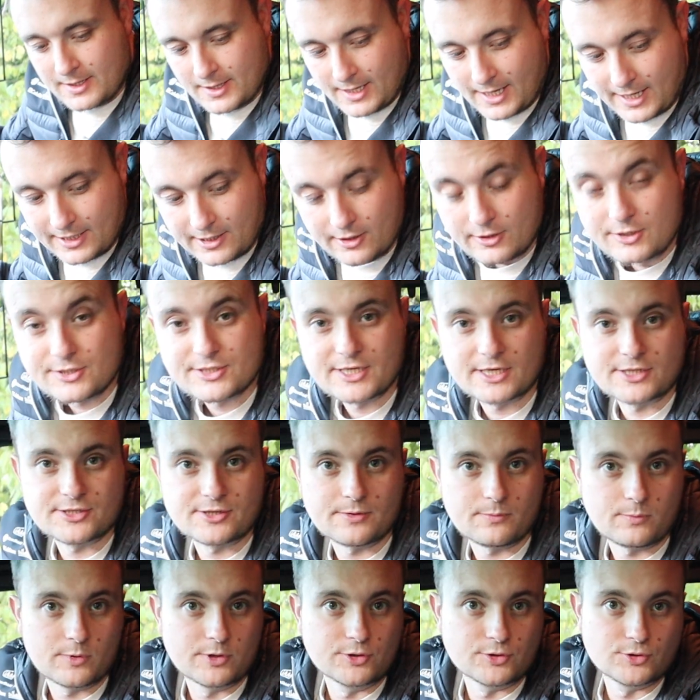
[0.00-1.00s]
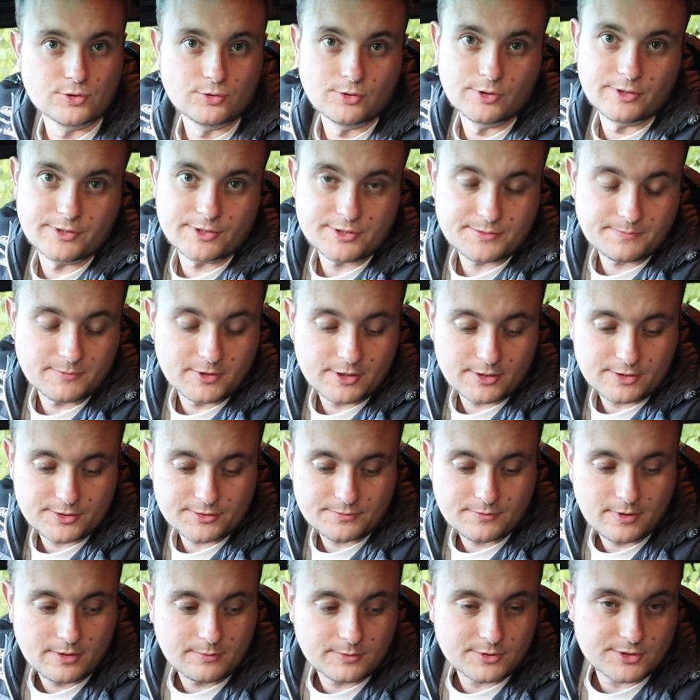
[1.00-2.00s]
And it only takes up one drawer in this Merc
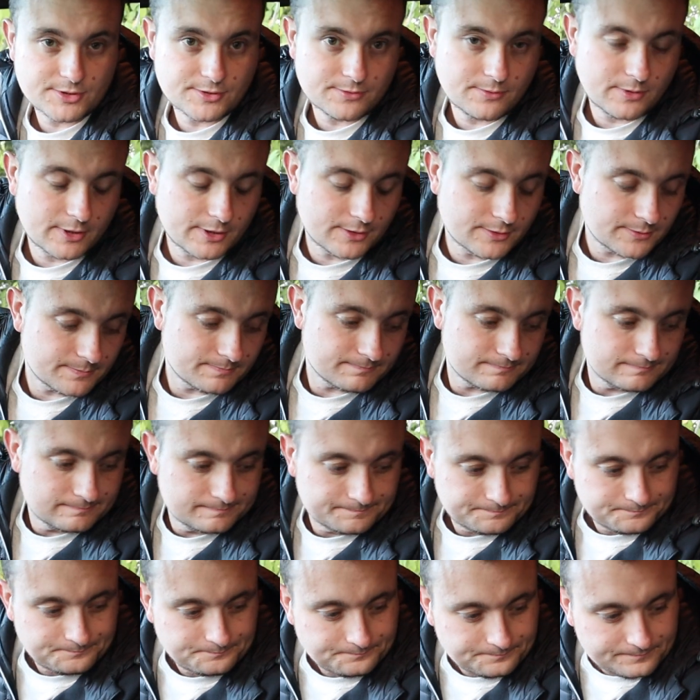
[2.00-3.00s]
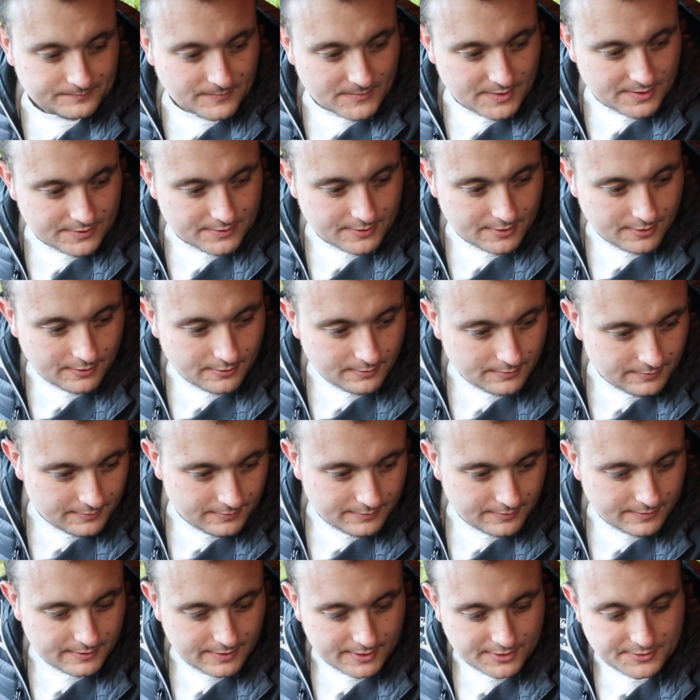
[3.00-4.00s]
as well, which is quite good. So
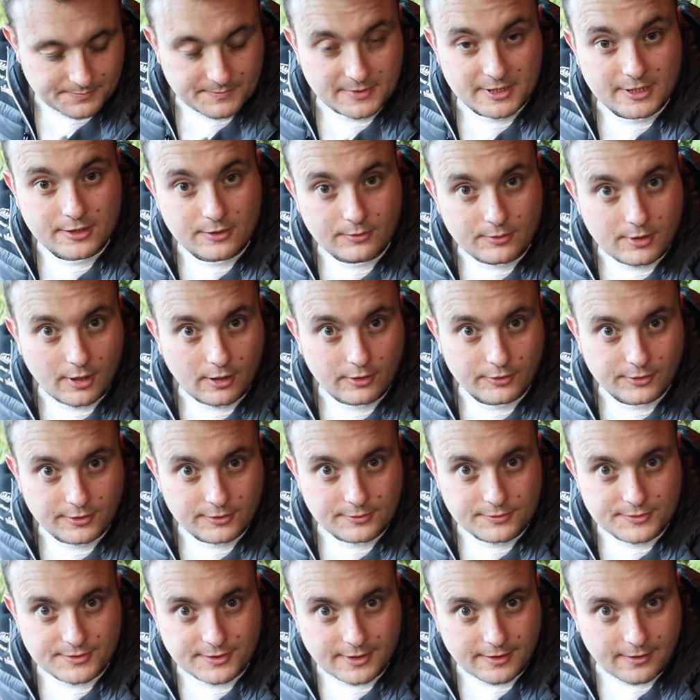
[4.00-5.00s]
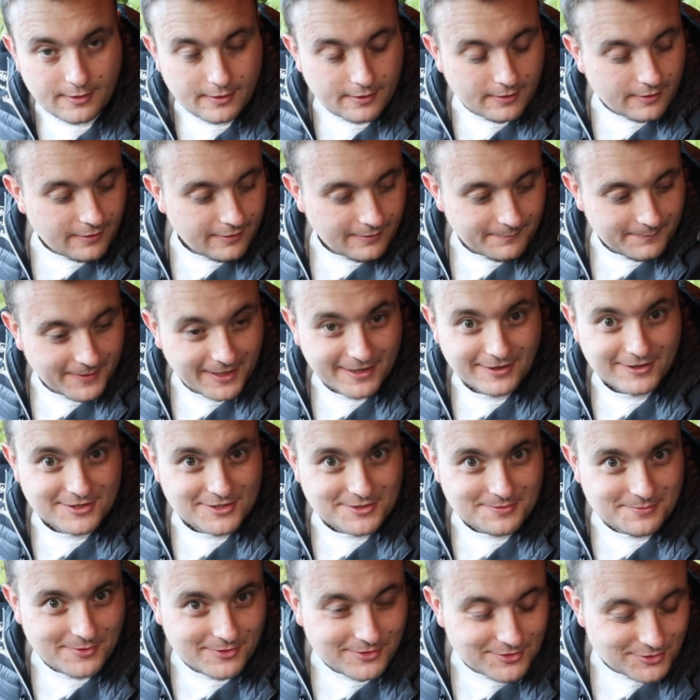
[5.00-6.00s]
there's me who can't use the
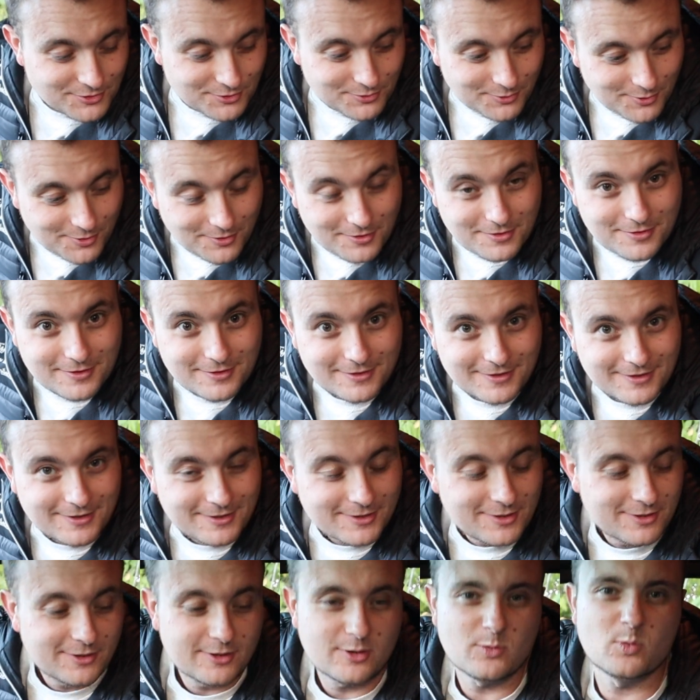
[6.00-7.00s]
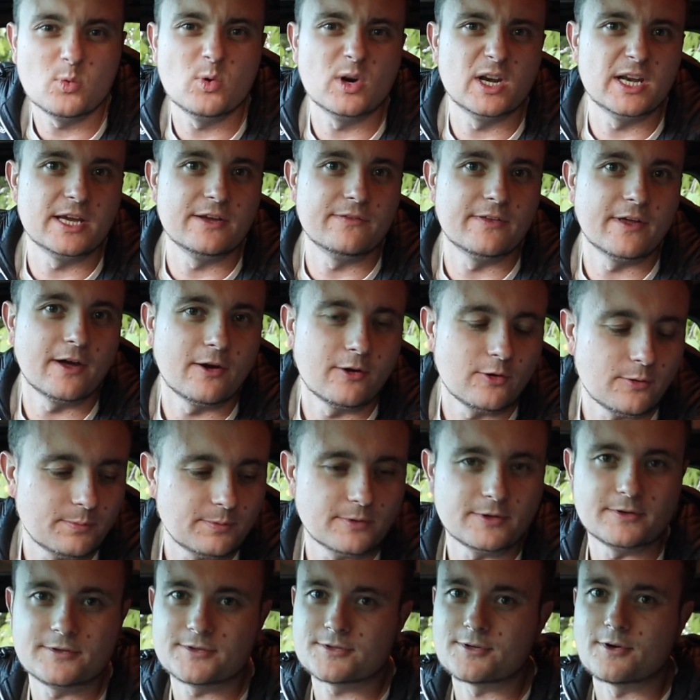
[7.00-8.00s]
mechanism on the drawer. We'll leave that
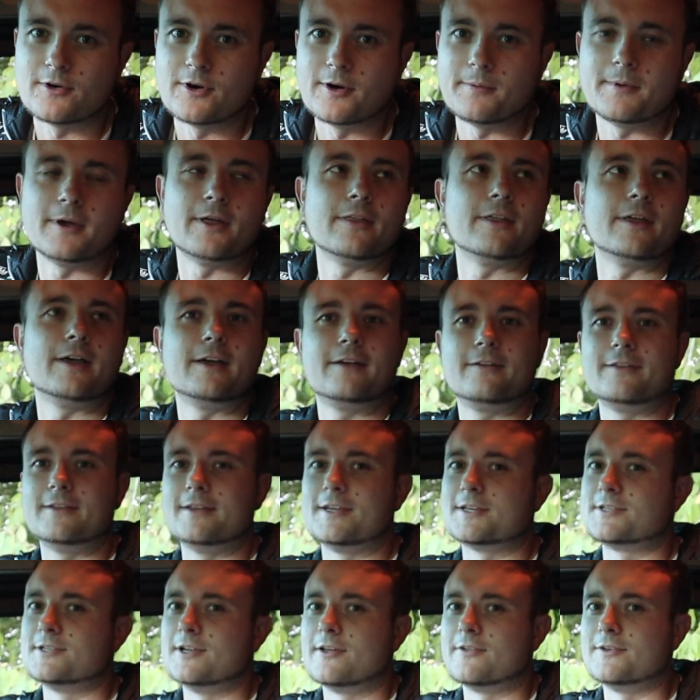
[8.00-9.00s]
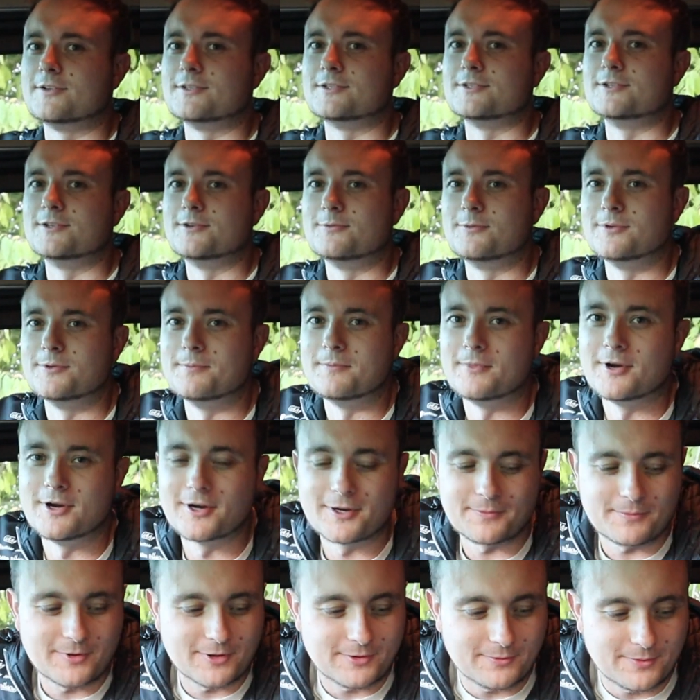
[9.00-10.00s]
open, sorry about that. That's nothing to do with the
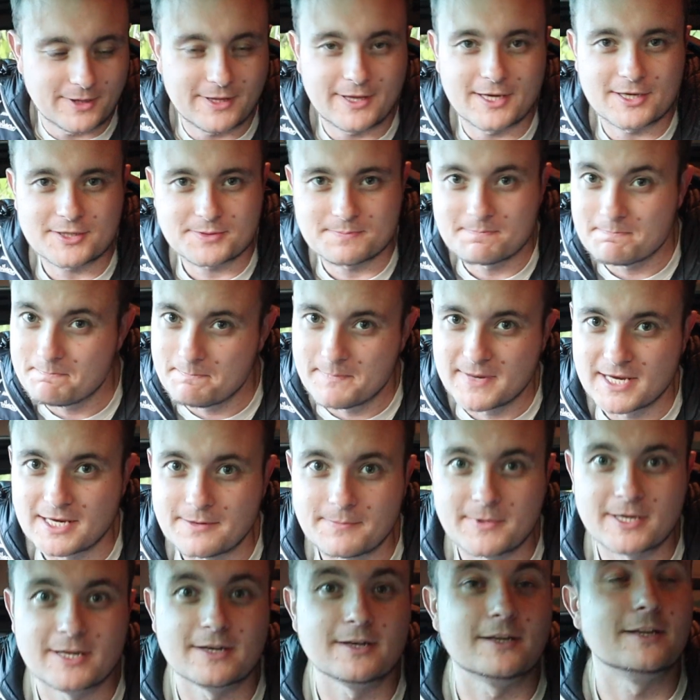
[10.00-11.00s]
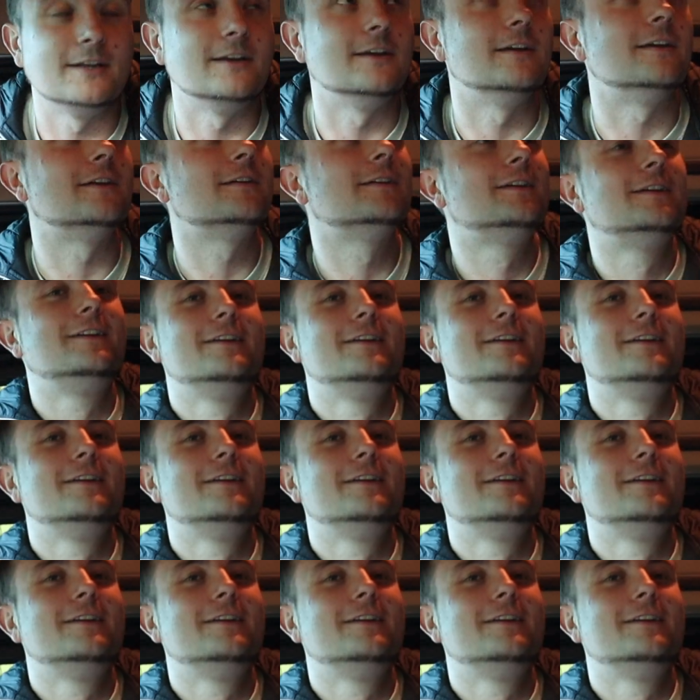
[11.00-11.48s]
Merc, by the way, that's me being an idiot.